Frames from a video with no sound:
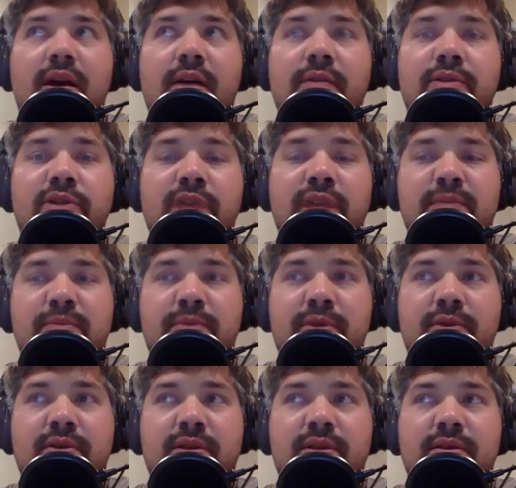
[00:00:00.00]
James
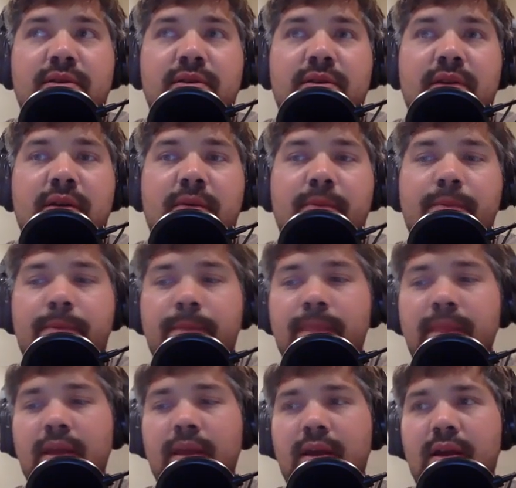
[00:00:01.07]
Brost, and
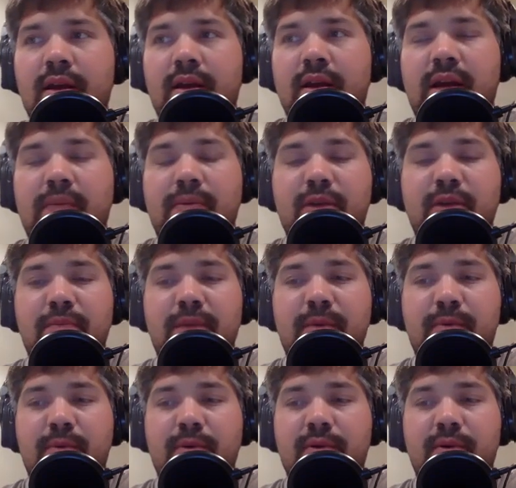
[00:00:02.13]
a couple other
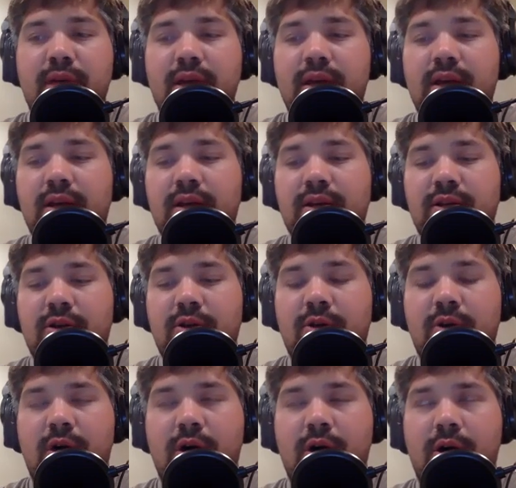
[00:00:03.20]
people.
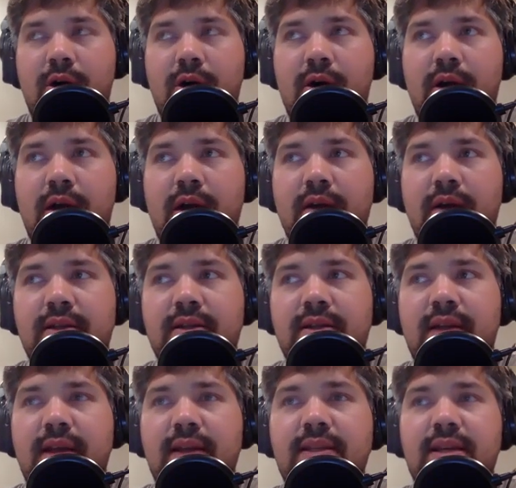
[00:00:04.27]
So
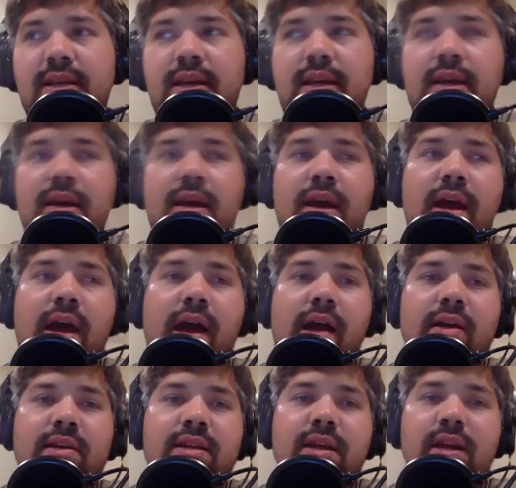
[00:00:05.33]
Stacy,
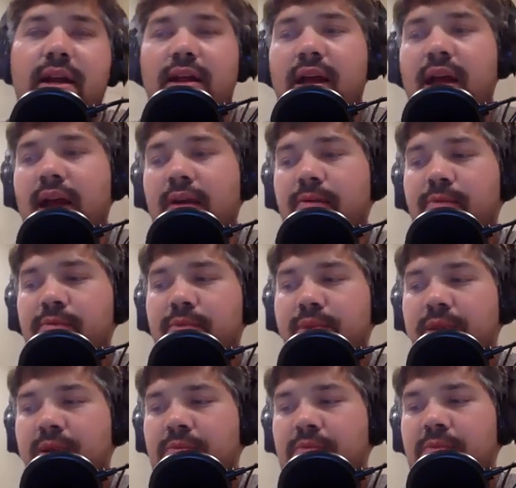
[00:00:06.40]
Alex, and Eli,
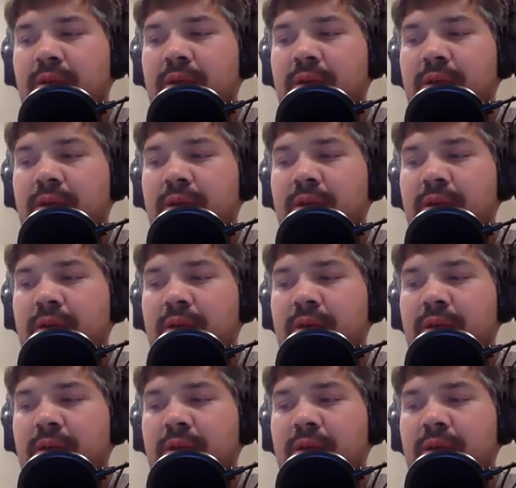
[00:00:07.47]
we